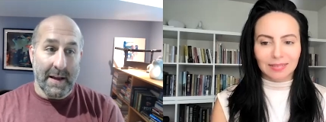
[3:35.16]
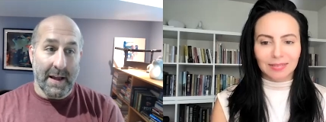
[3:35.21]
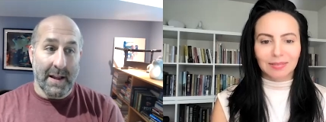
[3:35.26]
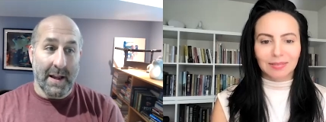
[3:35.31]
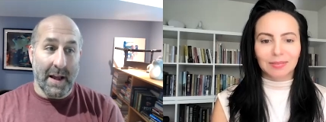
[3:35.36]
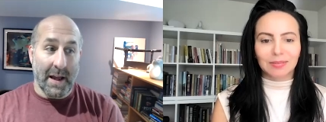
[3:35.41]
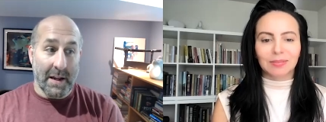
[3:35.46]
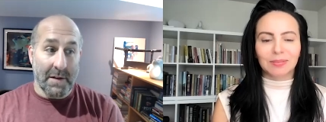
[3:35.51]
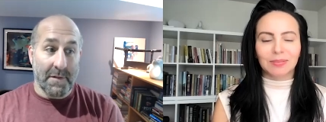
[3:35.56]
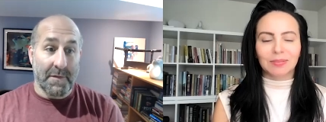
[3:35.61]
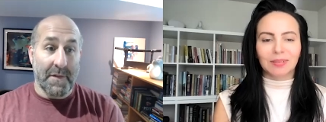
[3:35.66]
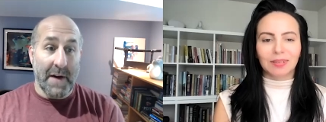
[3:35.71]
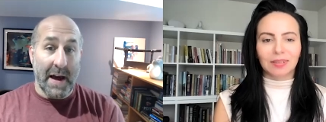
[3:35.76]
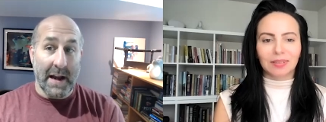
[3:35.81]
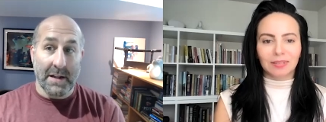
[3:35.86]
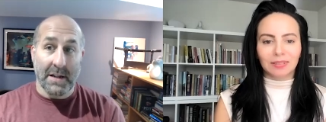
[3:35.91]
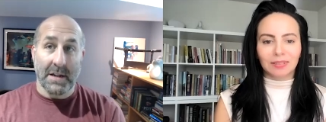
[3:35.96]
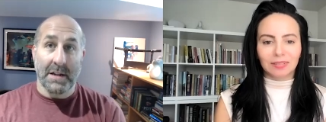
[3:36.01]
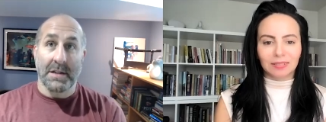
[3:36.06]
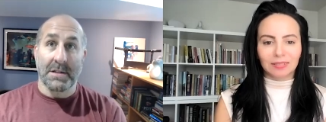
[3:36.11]
Speaker 1: and, and, in
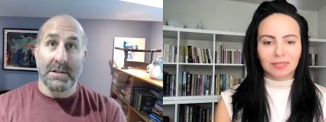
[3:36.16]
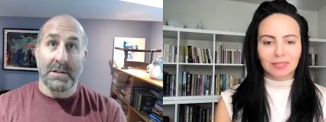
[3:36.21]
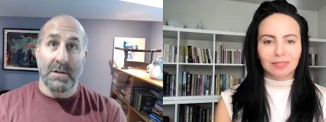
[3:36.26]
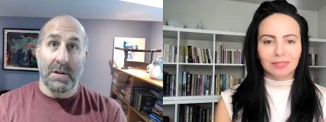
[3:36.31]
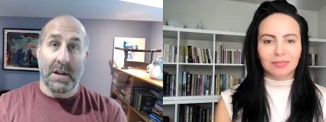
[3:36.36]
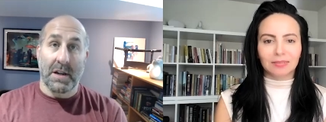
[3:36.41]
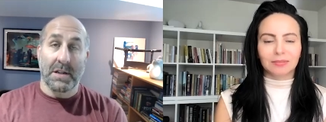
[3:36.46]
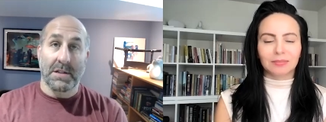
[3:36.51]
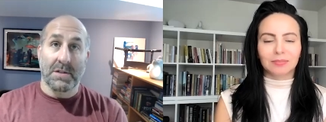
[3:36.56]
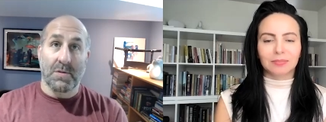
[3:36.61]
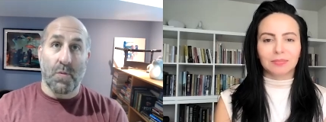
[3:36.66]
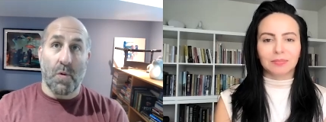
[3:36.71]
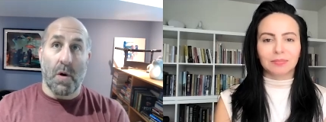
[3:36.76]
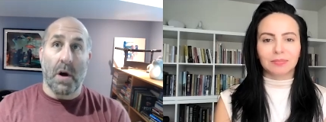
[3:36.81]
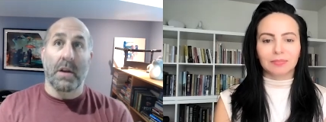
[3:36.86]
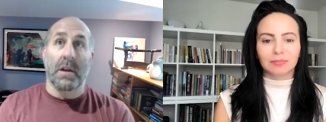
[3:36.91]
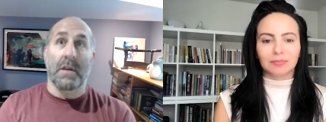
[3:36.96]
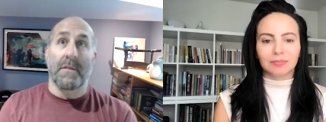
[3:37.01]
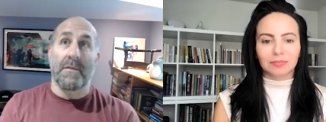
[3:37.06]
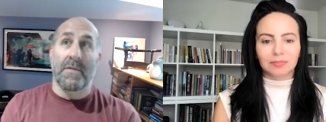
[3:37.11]
fact, it is it is
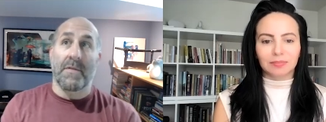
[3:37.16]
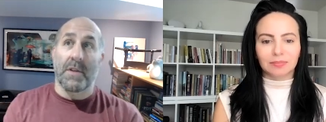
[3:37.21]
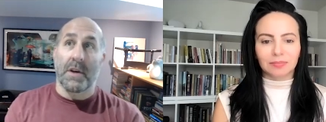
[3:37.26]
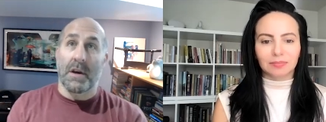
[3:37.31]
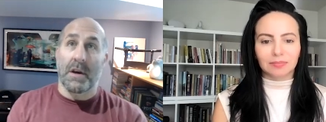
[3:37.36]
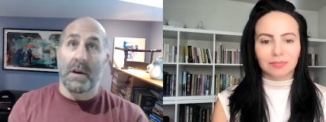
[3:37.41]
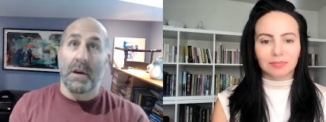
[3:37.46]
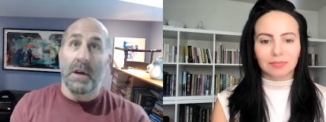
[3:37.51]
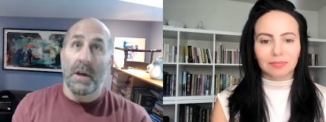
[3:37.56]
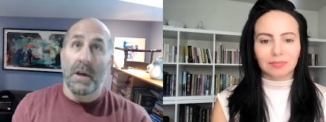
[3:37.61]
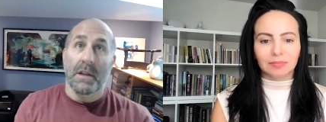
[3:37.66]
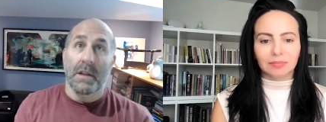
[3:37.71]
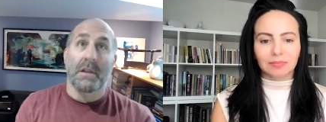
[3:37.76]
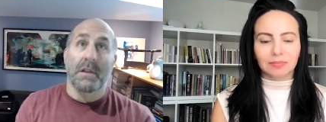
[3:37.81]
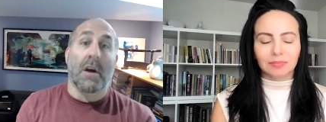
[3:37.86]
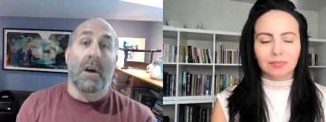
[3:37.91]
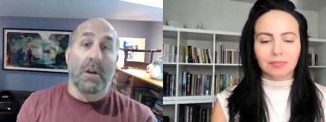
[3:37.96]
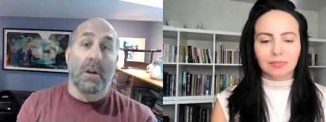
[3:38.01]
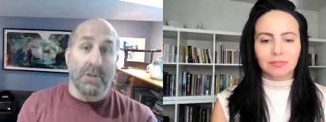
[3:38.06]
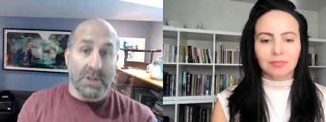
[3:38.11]
one of the
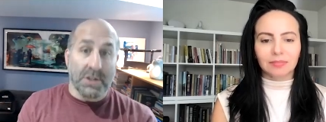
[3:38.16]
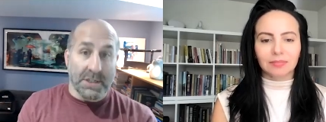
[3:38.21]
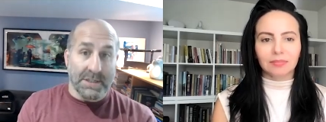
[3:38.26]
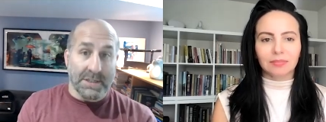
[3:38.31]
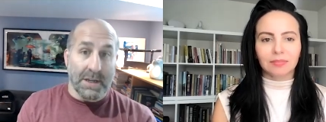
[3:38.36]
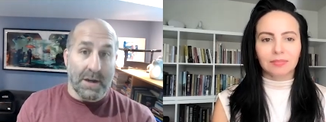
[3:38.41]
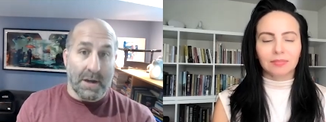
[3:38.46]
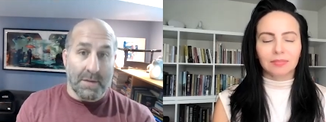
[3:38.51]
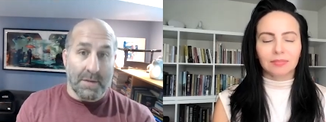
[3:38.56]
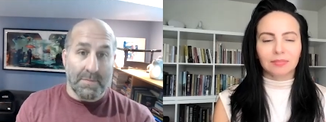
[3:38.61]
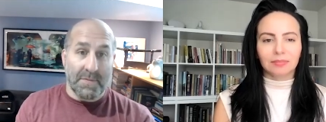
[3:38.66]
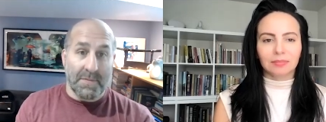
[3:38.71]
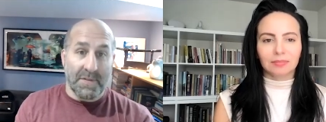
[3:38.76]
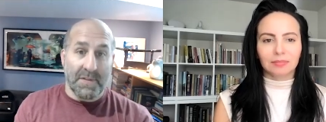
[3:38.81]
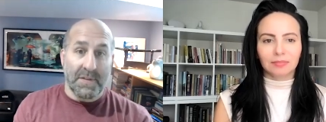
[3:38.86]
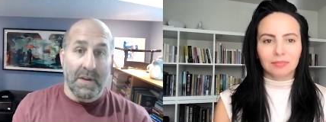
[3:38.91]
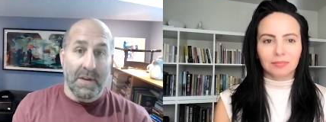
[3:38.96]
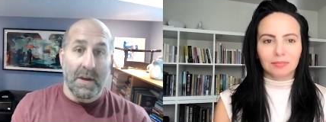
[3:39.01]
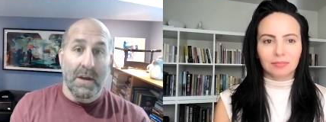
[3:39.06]
largest hubs,